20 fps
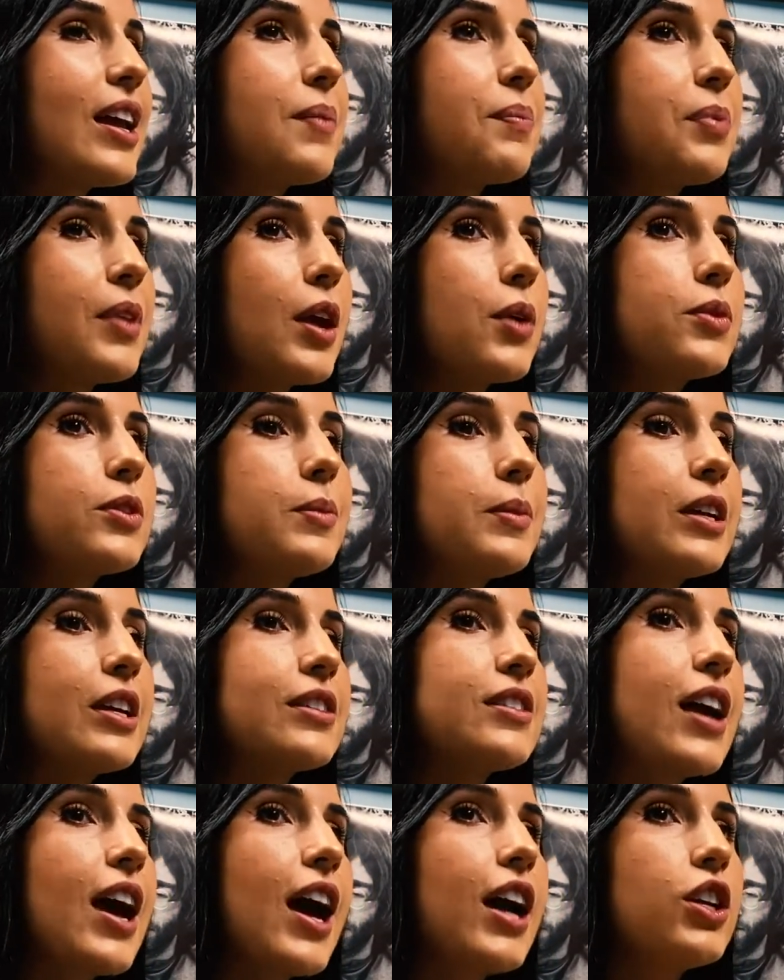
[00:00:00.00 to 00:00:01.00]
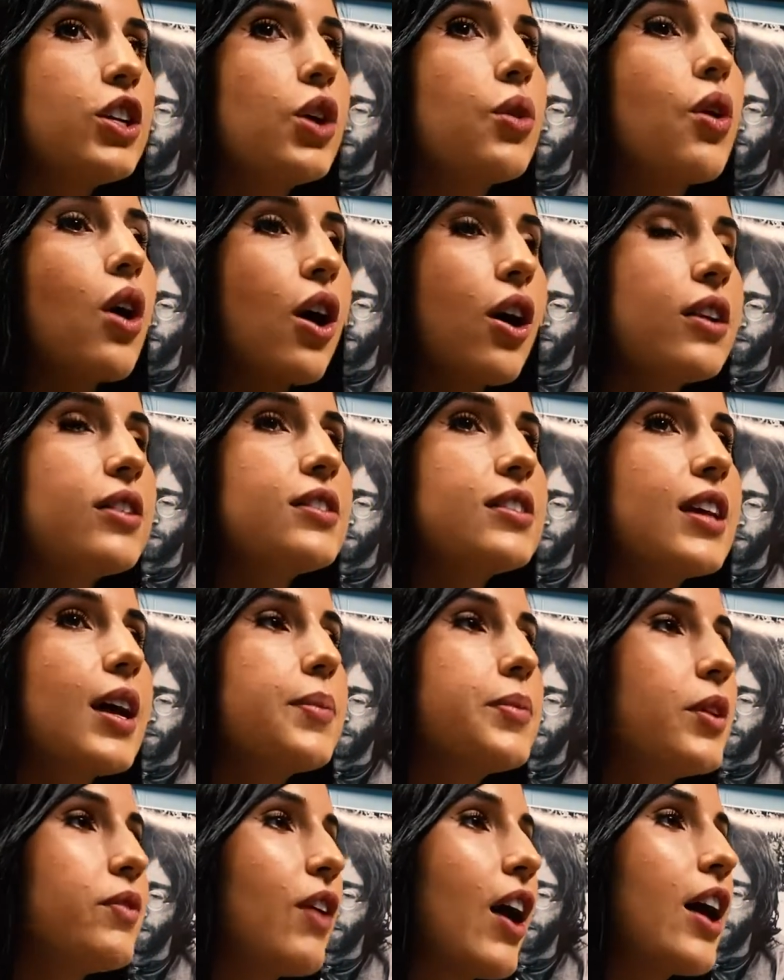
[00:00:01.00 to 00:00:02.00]
it was because I had no
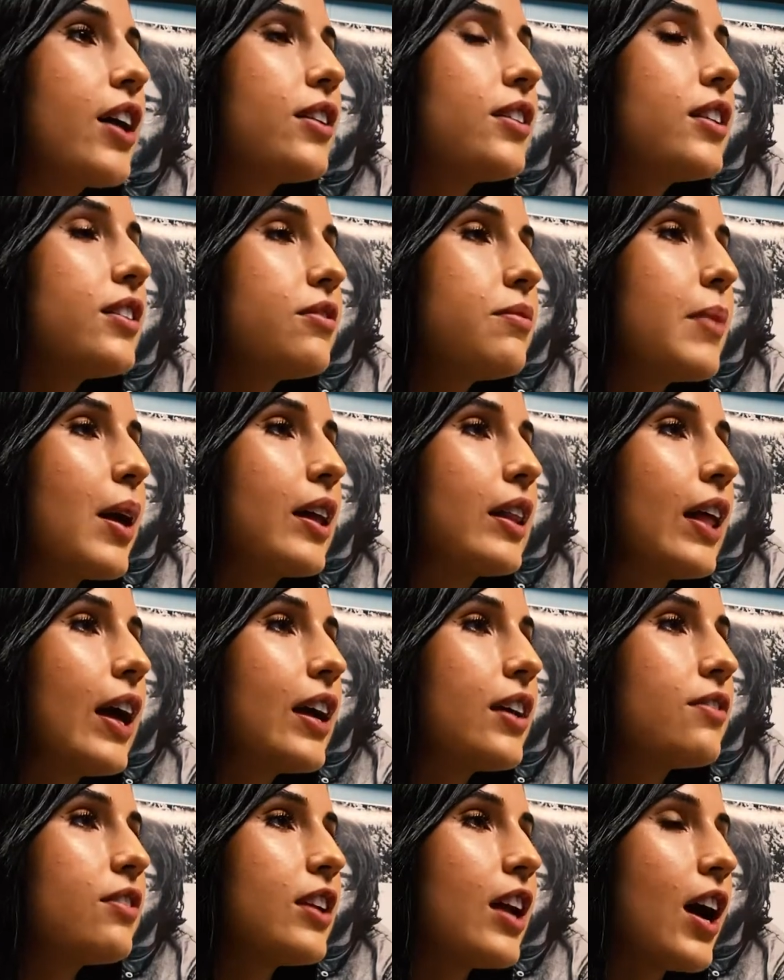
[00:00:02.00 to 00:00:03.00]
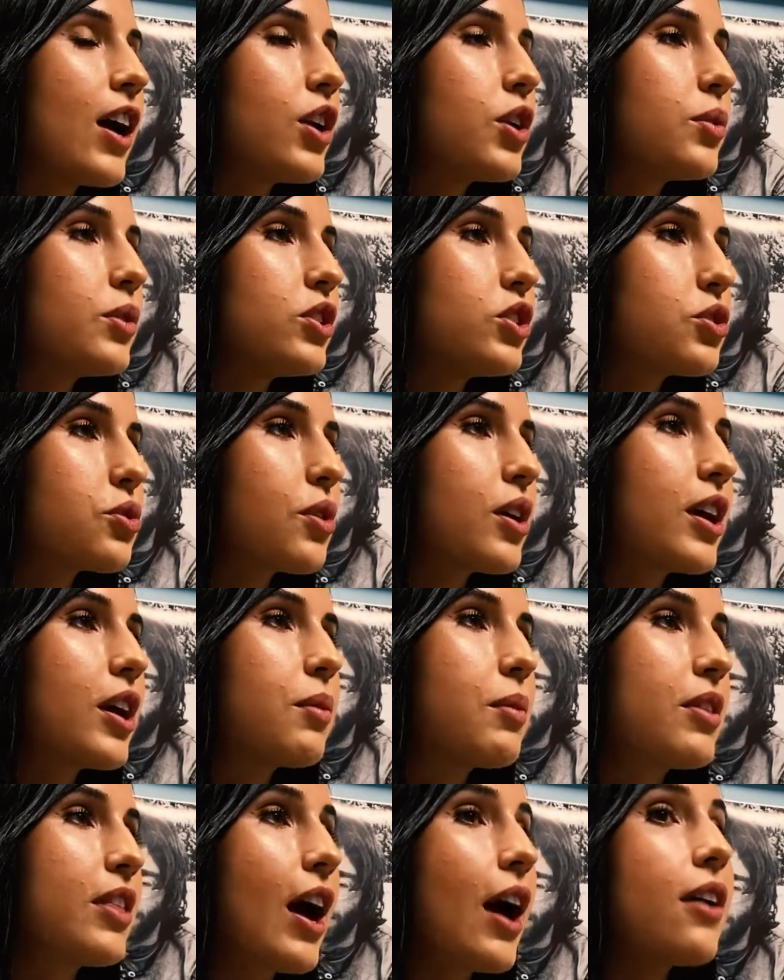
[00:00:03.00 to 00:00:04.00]
concept of how to live my life and how to enjoy it
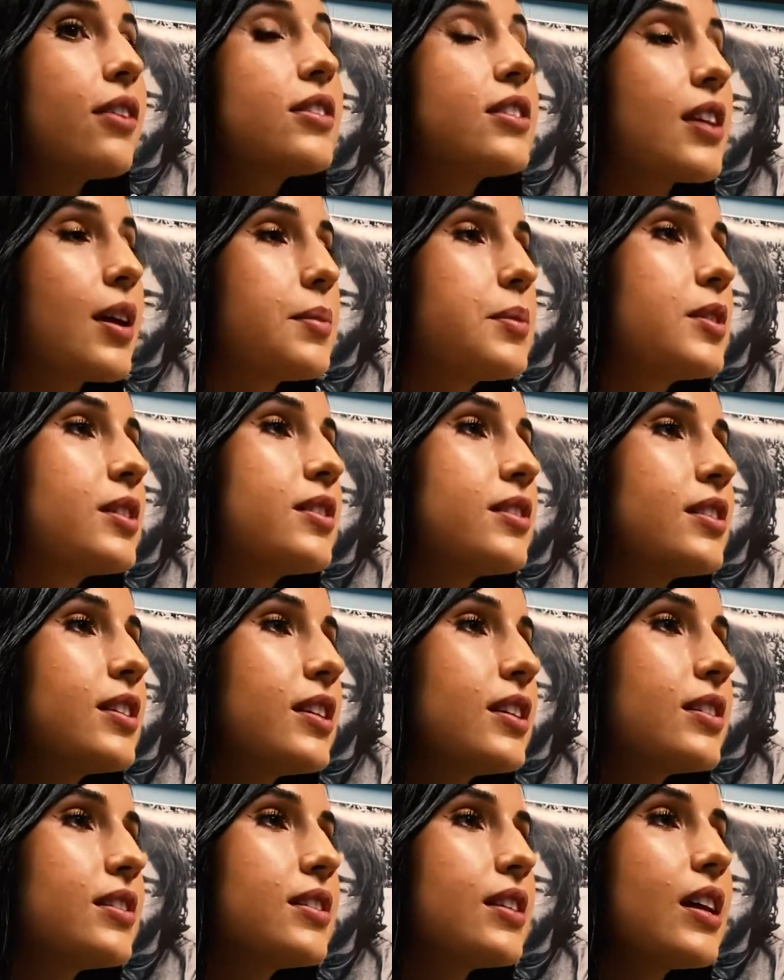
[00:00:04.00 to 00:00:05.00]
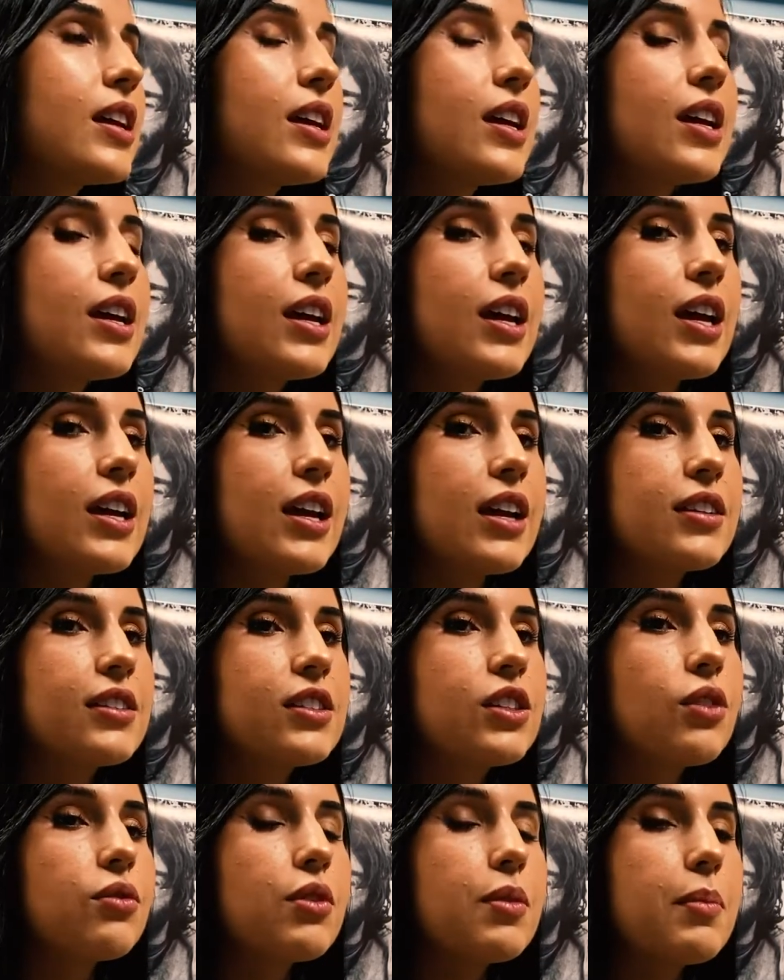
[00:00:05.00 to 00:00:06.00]
without substances. Yeah. And I
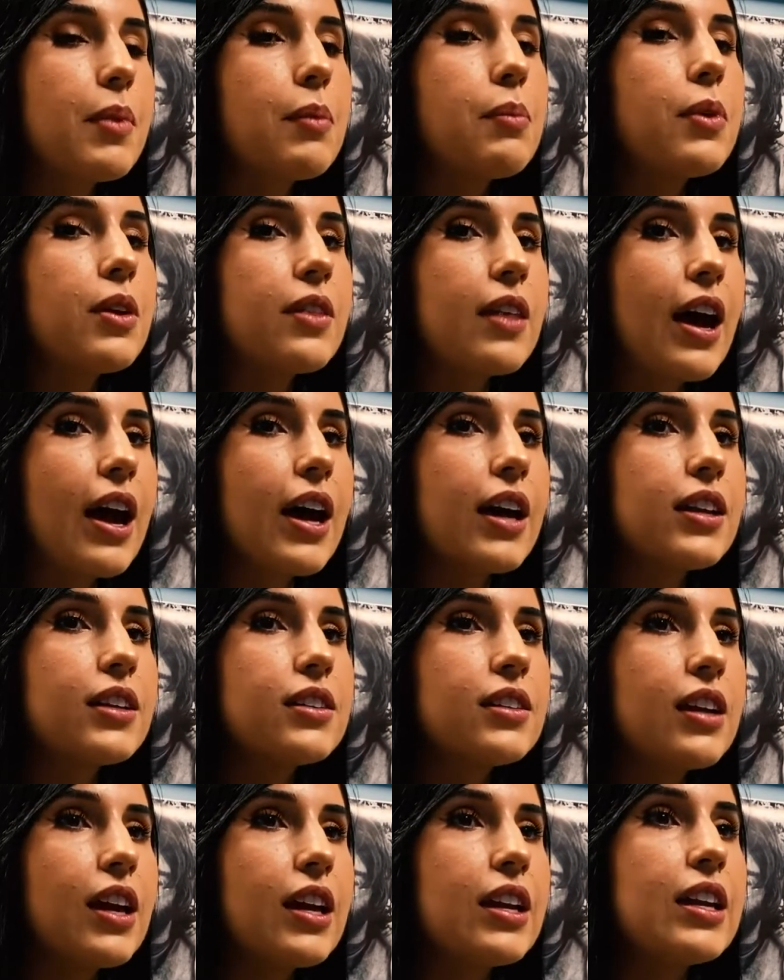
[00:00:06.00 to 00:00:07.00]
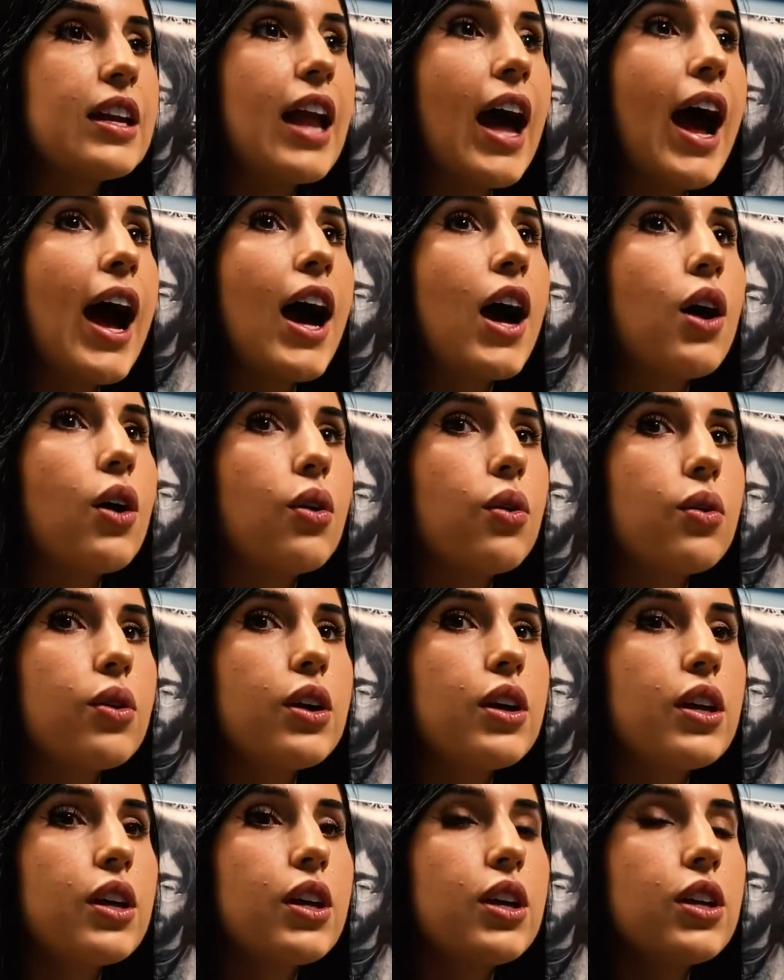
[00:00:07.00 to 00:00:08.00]
still remember that. And now
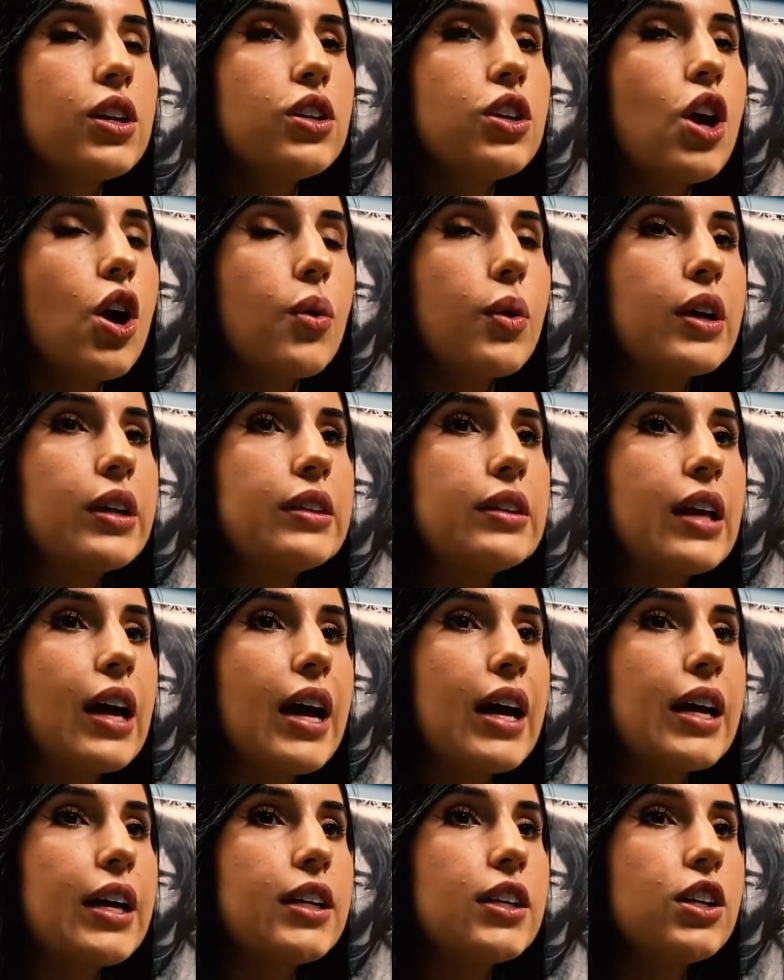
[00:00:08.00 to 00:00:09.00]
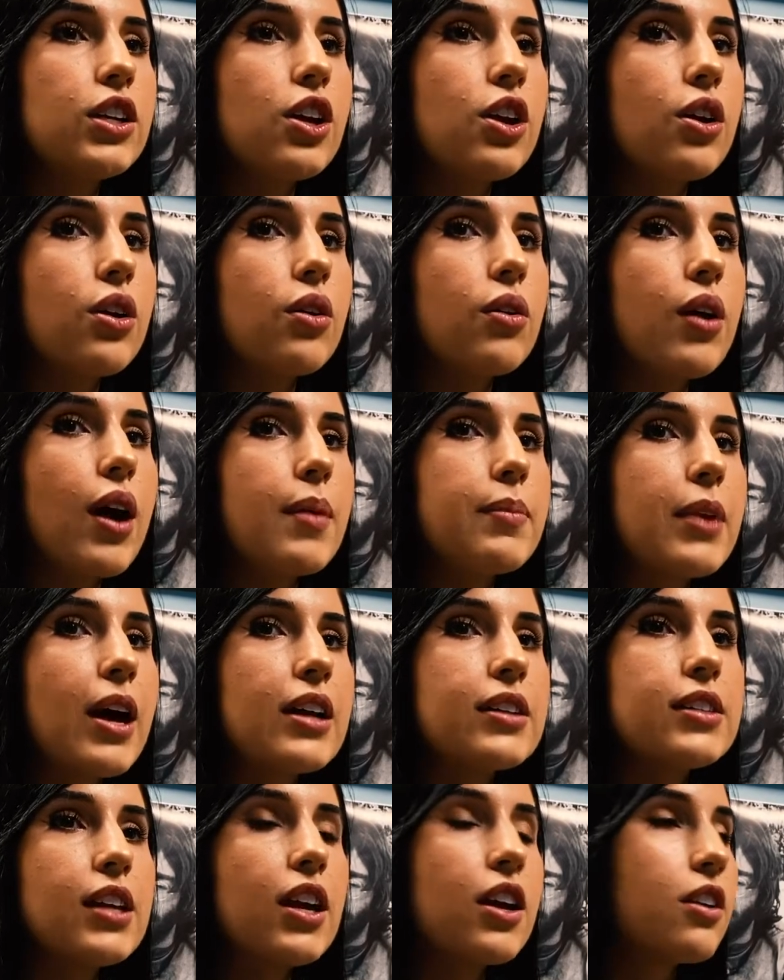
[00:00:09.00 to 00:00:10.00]
knowing that, you know, I'm
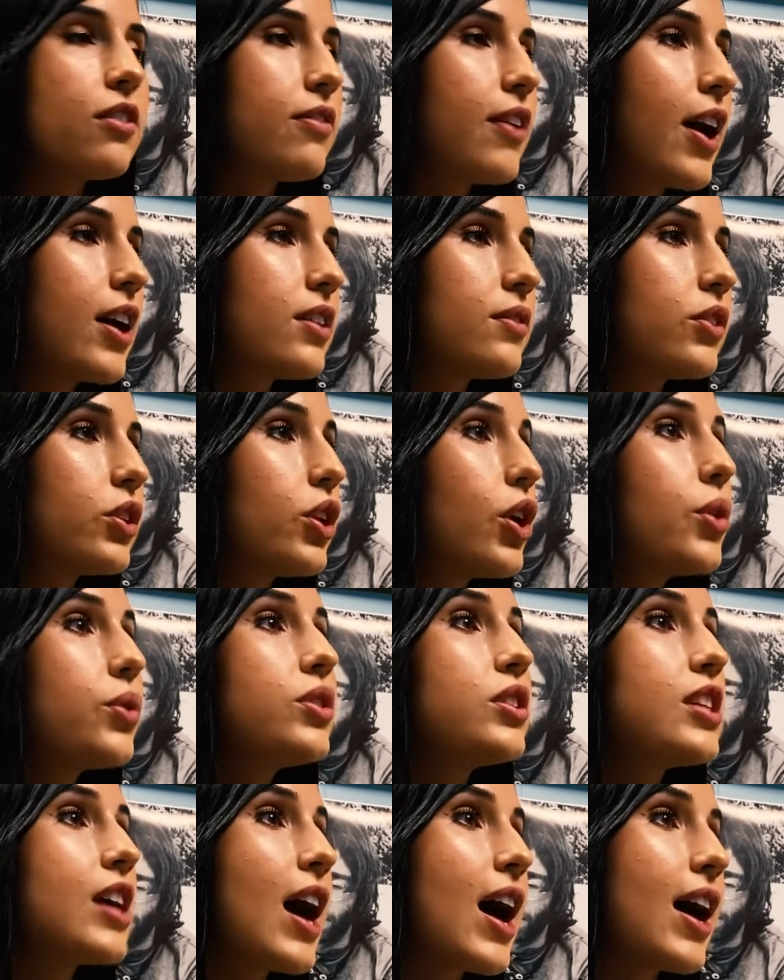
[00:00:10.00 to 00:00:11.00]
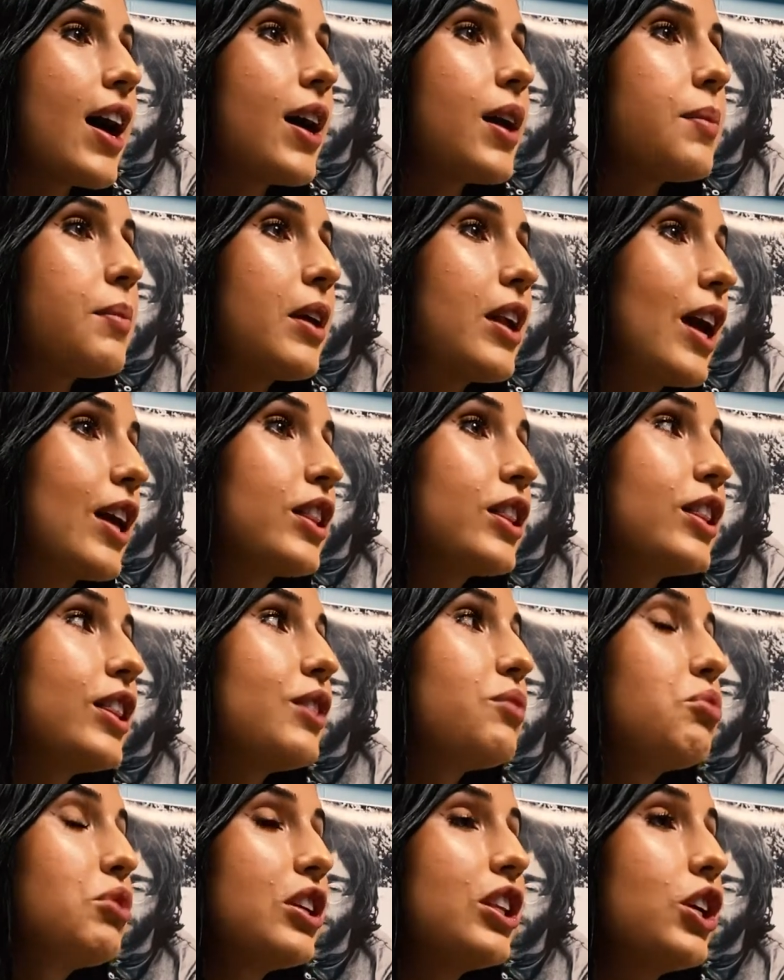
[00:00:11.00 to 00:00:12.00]
not terrified of alone time and I
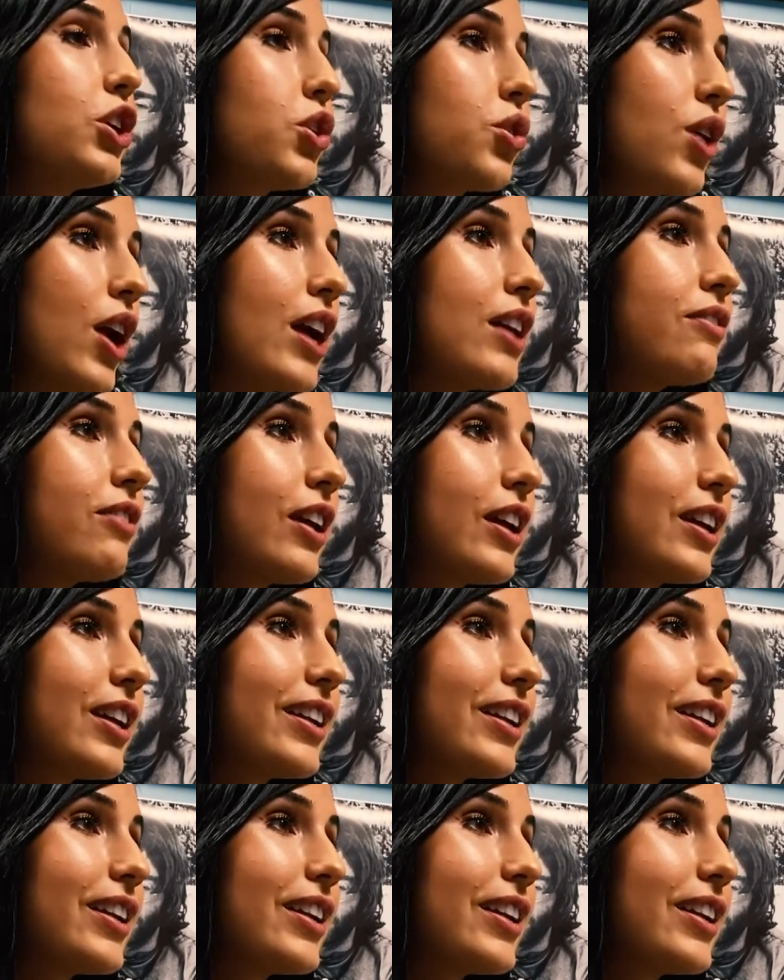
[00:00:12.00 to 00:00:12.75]
really crave it.